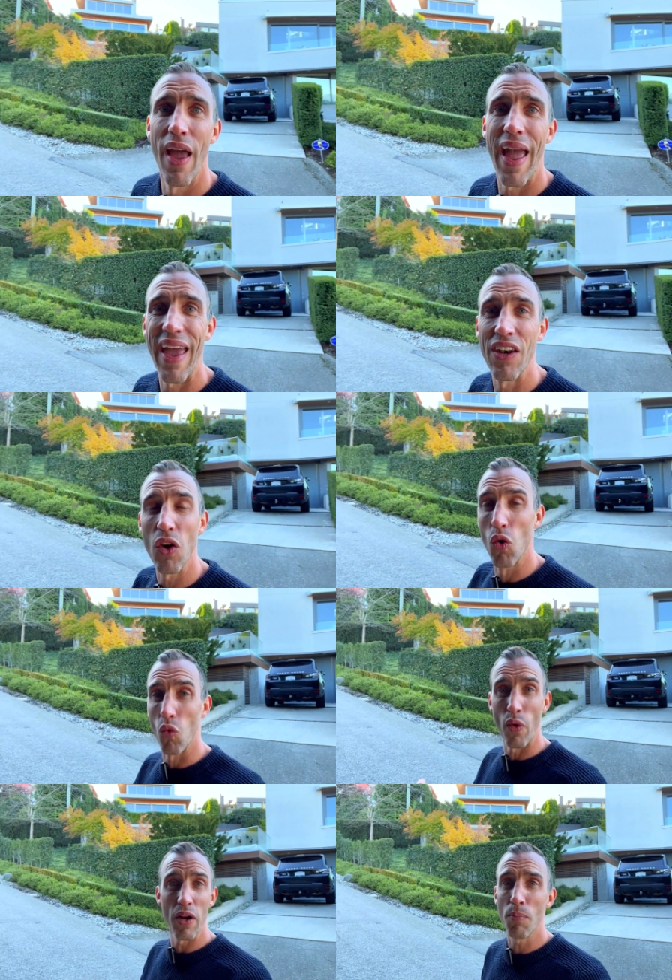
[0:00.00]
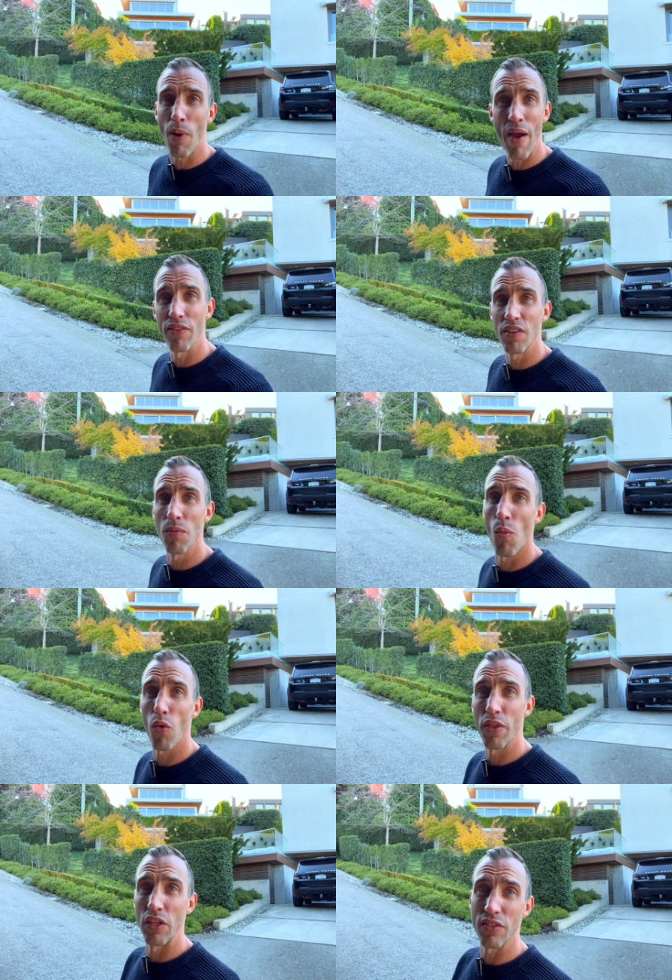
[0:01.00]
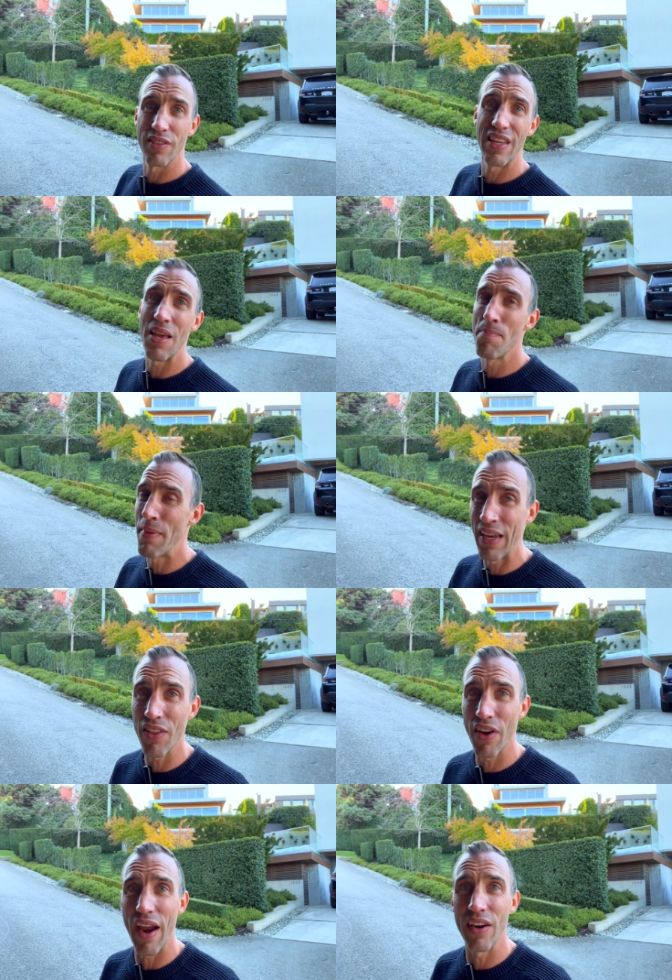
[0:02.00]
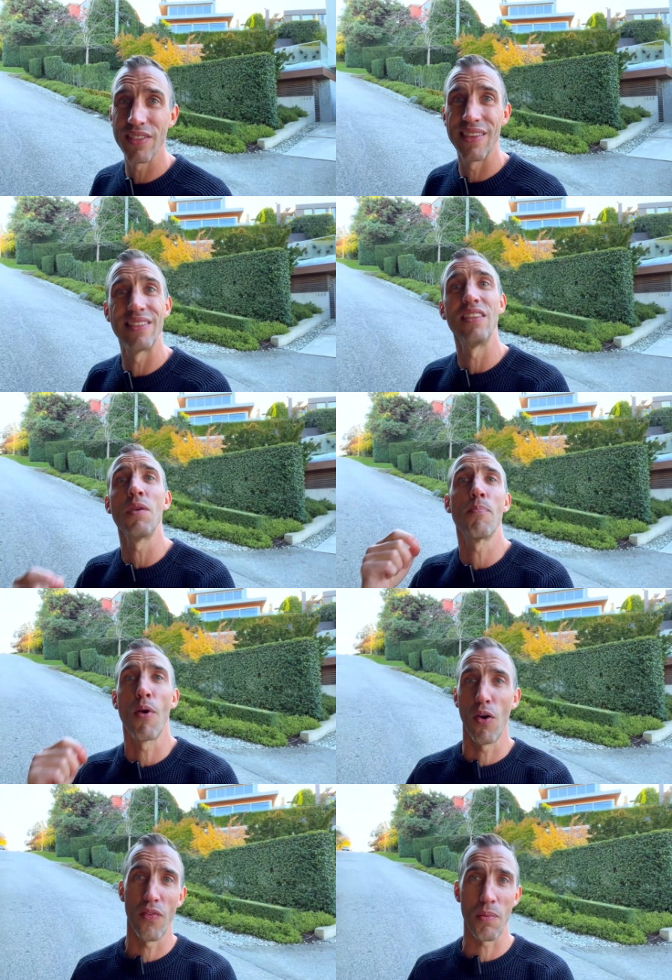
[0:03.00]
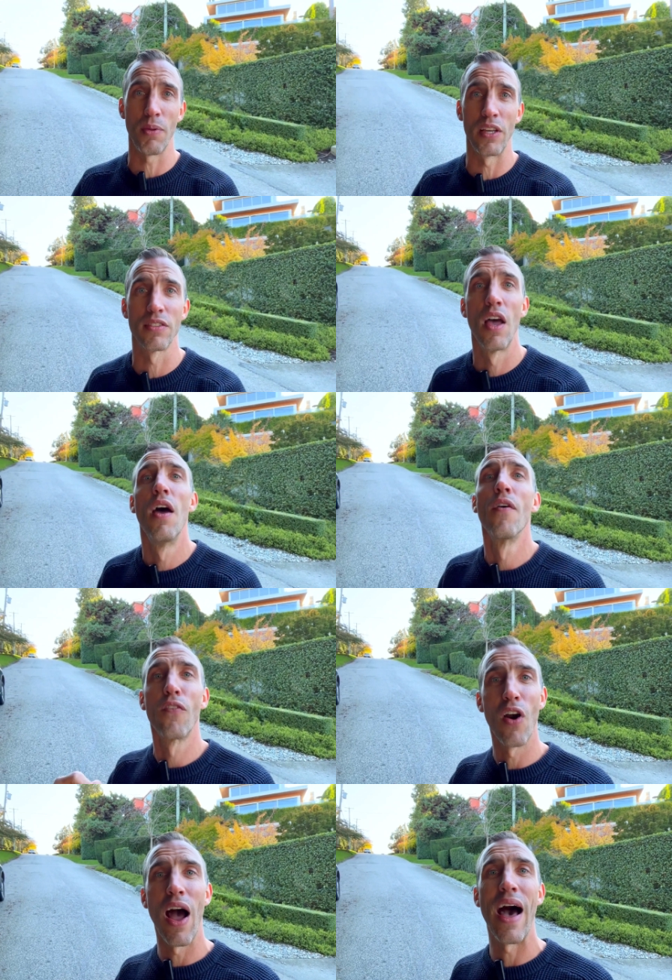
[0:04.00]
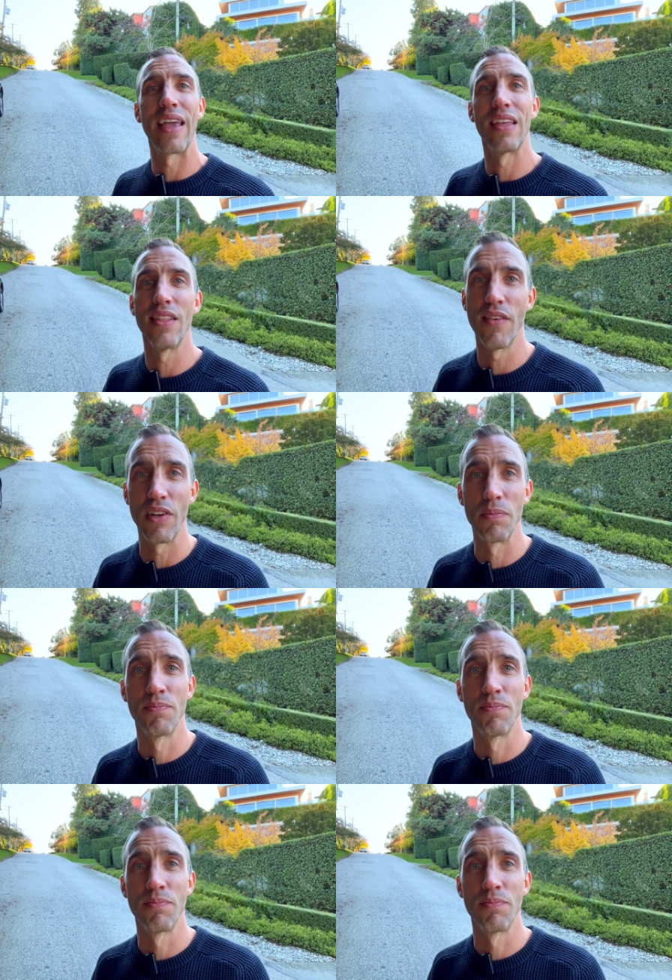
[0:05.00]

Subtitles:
and greater privacy more than you'll see in many other areas. This is the perfect place for high-end living.